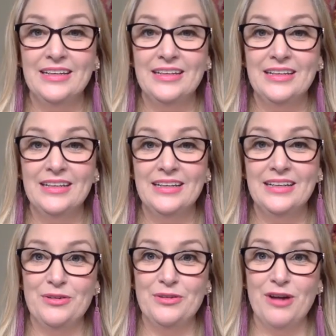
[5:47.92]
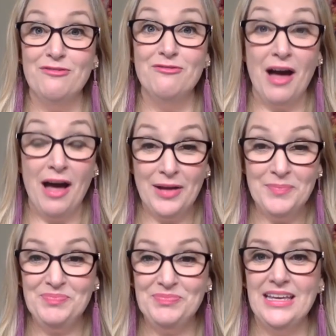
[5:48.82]
I grew up on a
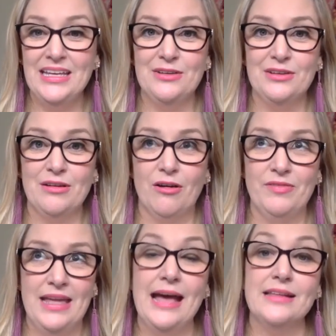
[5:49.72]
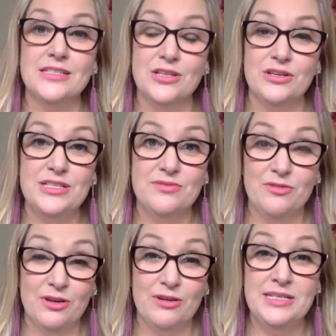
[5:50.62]
farm on the outskirts of a
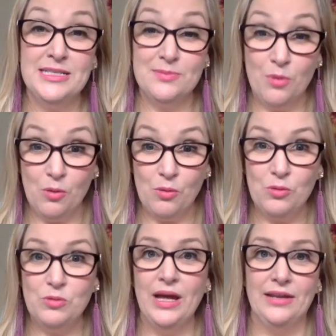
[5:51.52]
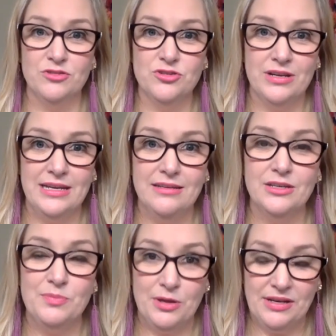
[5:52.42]
very small country
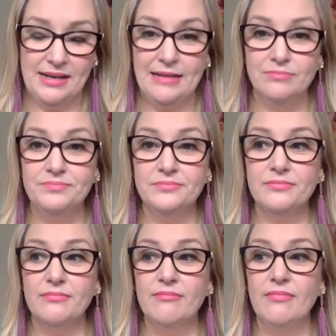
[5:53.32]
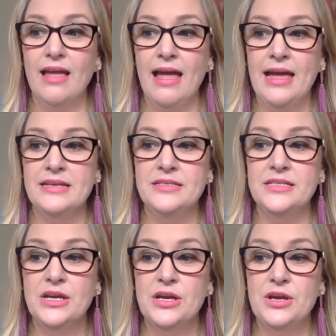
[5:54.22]
community, and
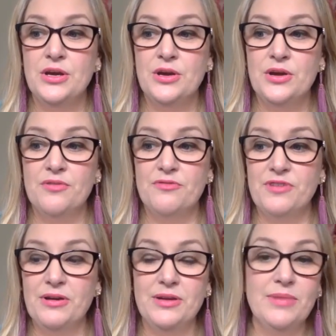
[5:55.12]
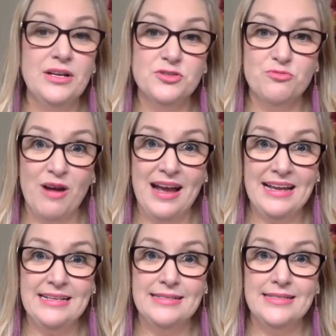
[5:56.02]
very much
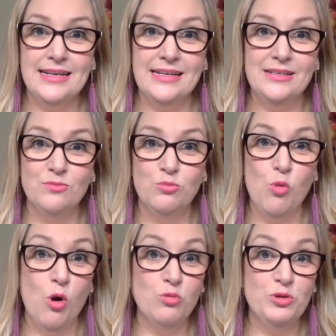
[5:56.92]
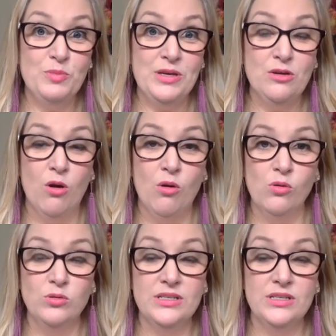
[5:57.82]
raised in what would be called a